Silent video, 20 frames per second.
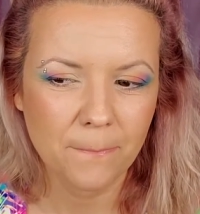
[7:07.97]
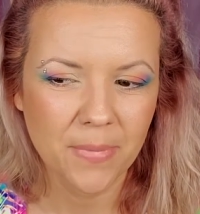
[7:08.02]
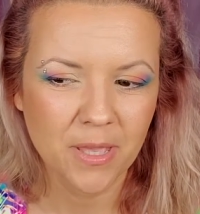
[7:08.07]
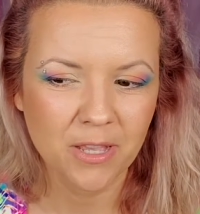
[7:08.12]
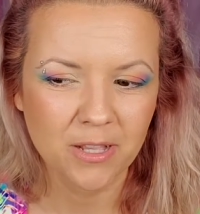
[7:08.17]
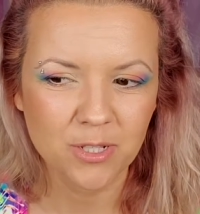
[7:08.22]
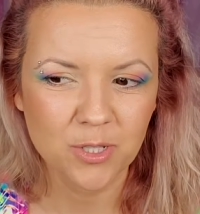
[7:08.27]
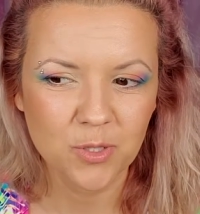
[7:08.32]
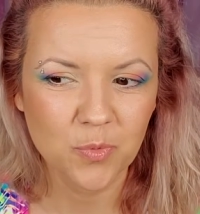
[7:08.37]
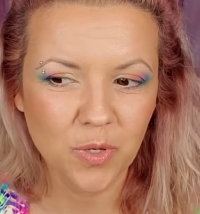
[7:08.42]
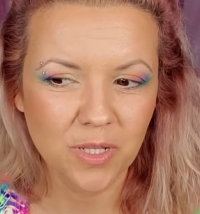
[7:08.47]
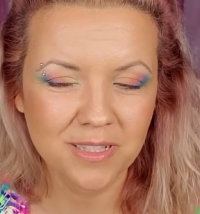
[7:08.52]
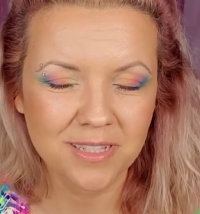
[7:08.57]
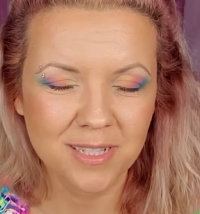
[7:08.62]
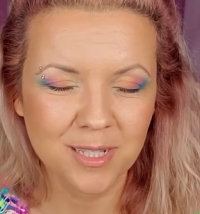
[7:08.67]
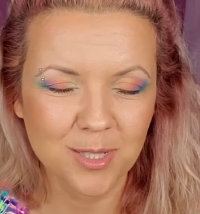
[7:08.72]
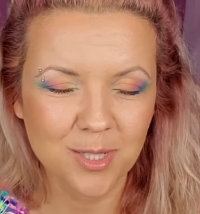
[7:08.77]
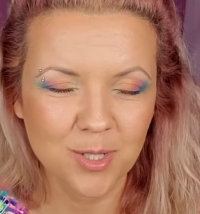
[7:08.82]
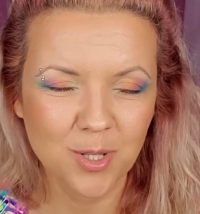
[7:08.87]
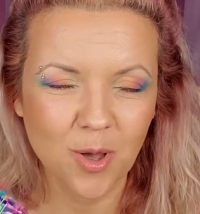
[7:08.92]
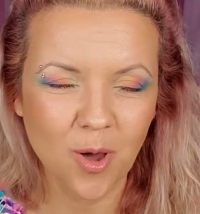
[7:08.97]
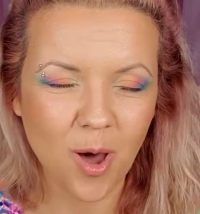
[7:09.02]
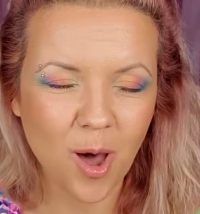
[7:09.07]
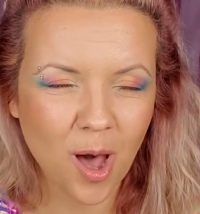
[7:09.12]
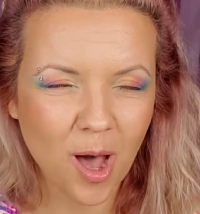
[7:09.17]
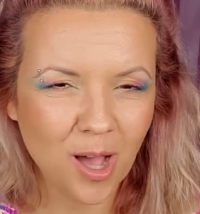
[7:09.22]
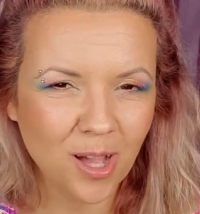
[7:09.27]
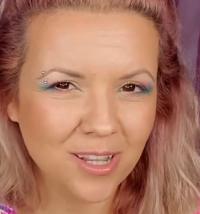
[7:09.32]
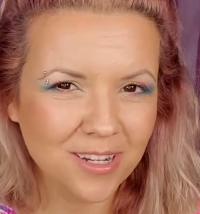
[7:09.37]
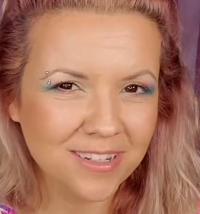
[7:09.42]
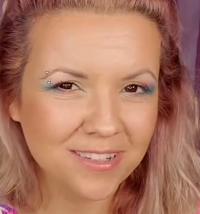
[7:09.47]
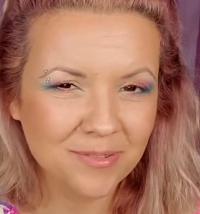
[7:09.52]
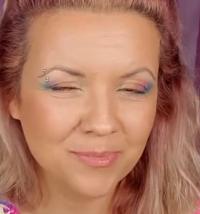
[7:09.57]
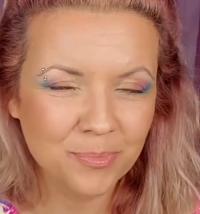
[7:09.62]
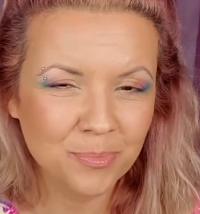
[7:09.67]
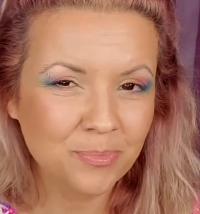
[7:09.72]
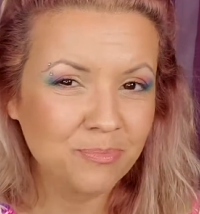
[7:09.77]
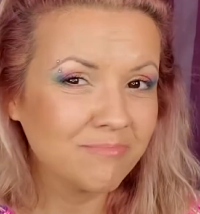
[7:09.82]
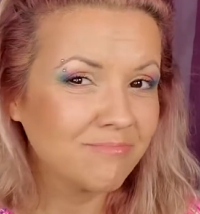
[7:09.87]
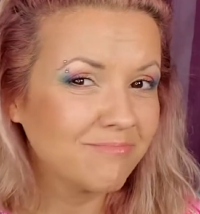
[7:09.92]
because once it's gone,
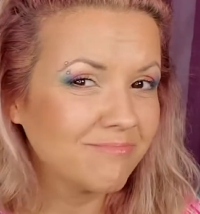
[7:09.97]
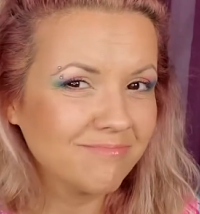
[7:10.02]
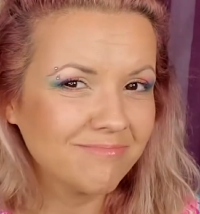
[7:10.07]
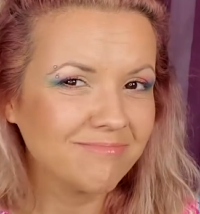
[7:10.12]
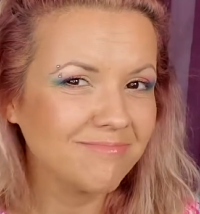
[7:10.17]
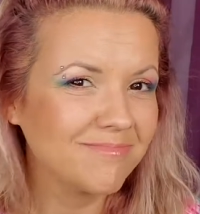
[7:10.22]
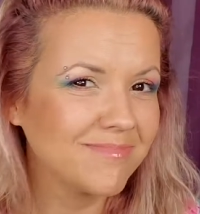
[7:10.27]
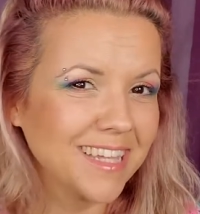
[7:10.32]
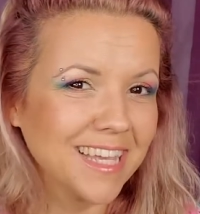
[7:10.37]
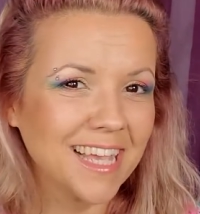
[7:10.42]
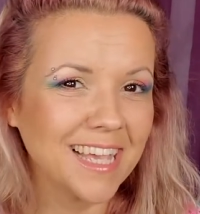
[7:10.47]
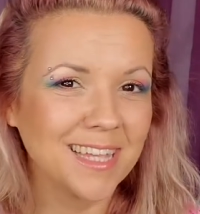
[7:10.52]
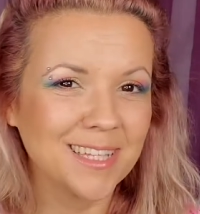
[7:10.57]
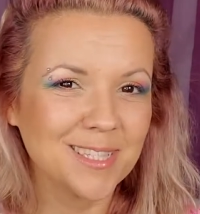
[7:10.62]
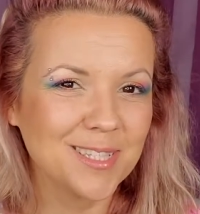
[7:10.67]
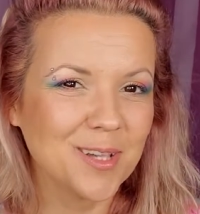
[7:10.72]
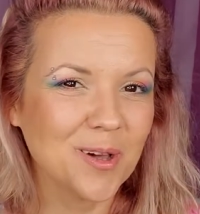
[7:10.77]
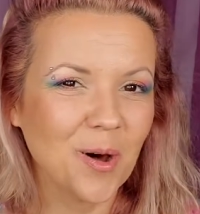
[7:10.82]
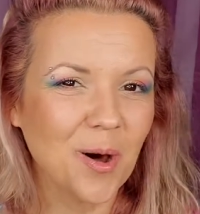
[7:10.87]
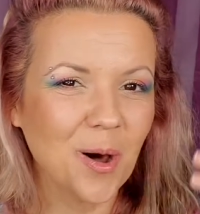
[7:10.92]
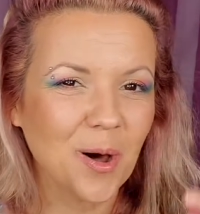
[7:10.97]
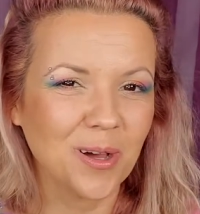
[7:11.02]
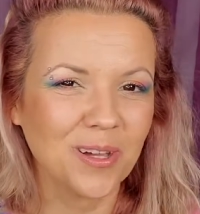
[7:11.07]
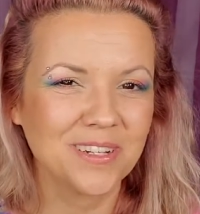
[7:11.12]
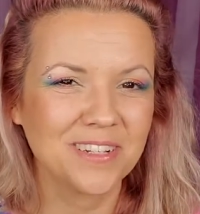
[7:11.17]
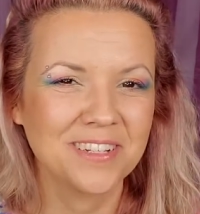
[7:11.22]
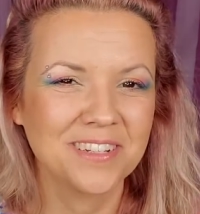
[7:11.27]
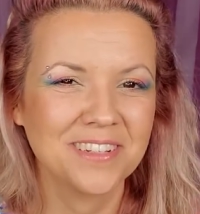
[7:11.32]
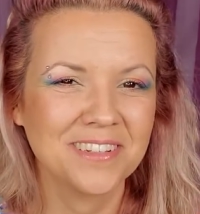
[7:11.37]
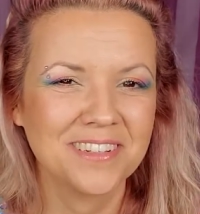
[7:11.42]
it's gone,